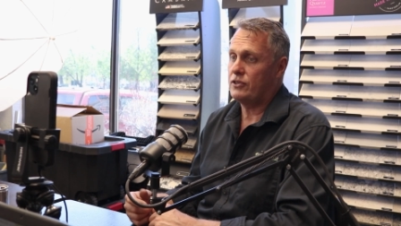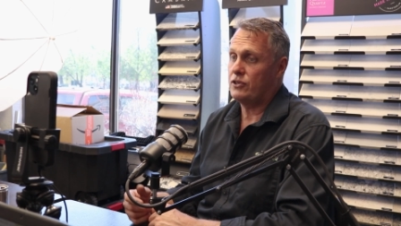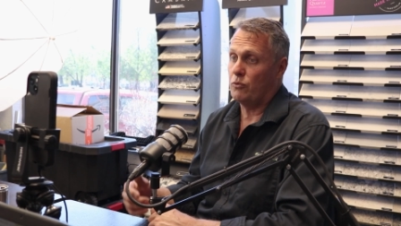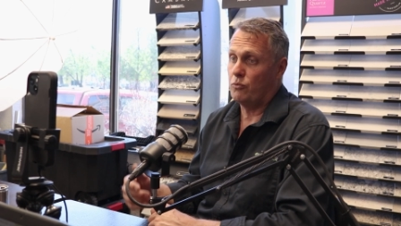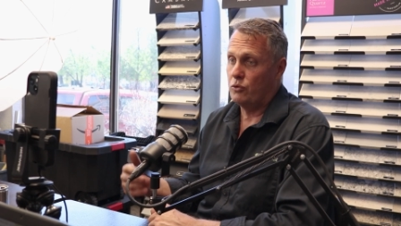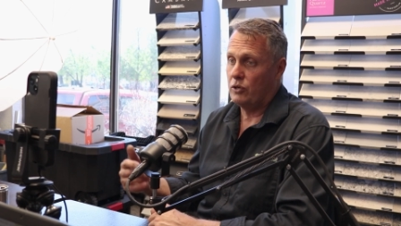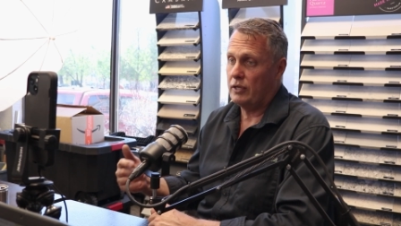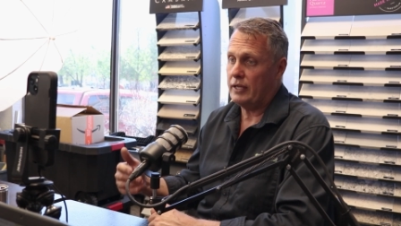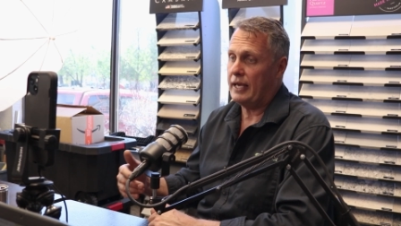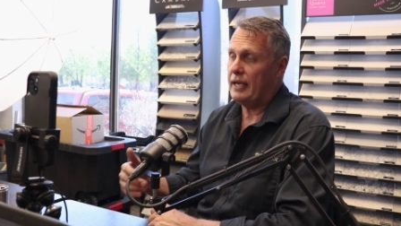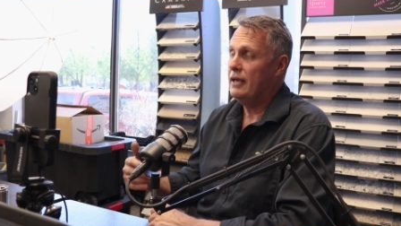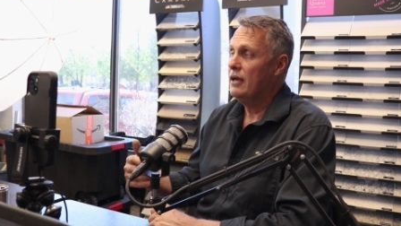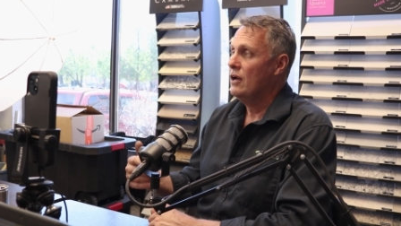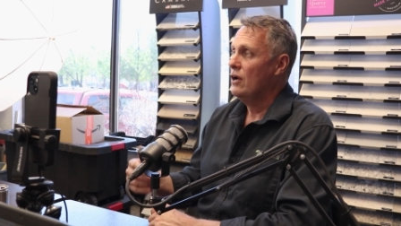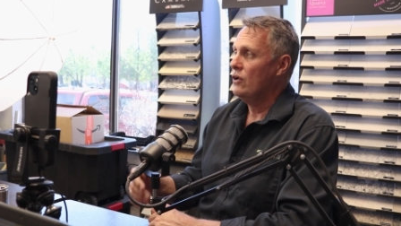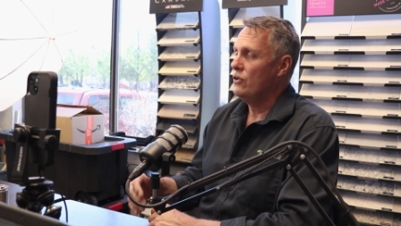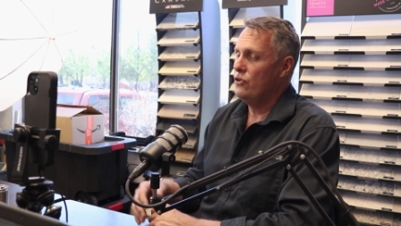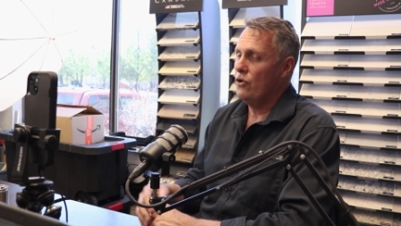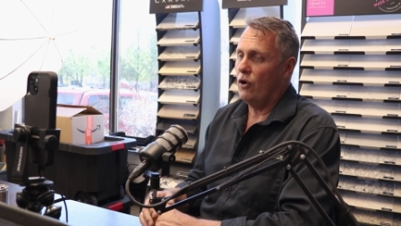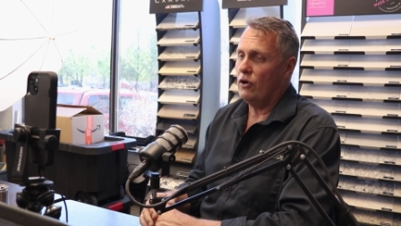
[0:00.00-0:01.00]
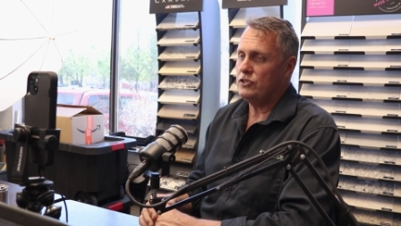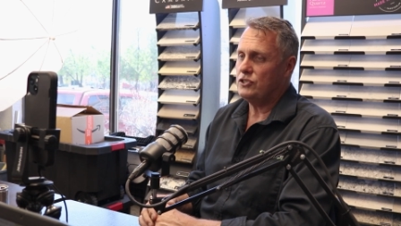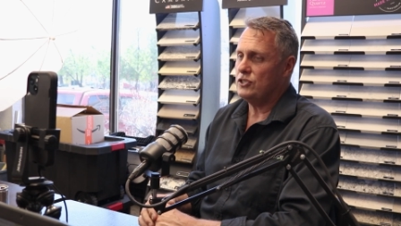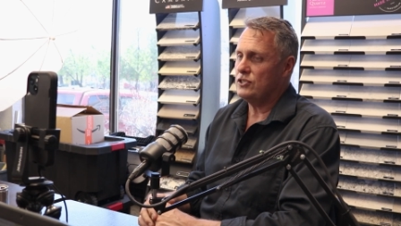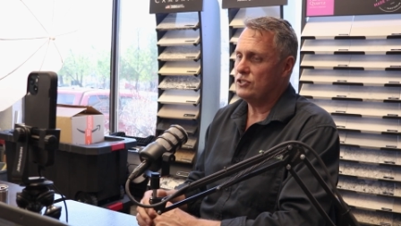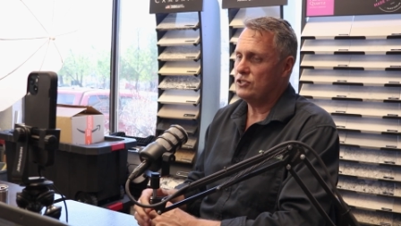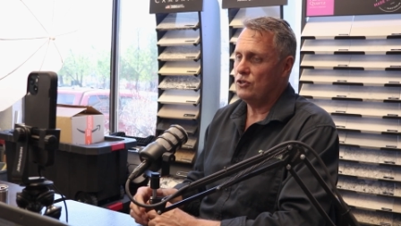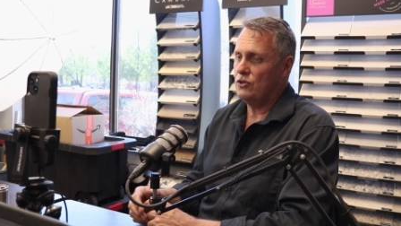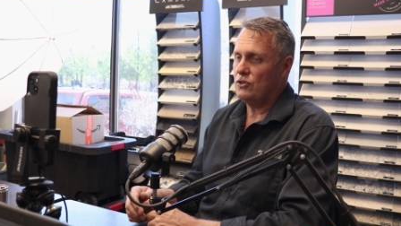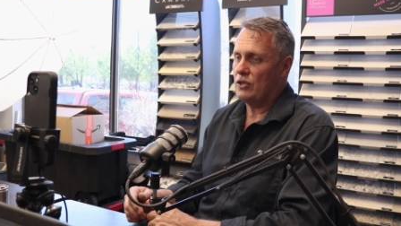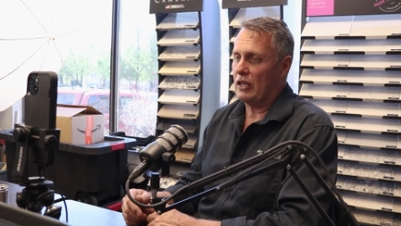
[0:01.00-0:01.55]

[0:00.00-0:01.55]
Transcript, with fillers: to really not just do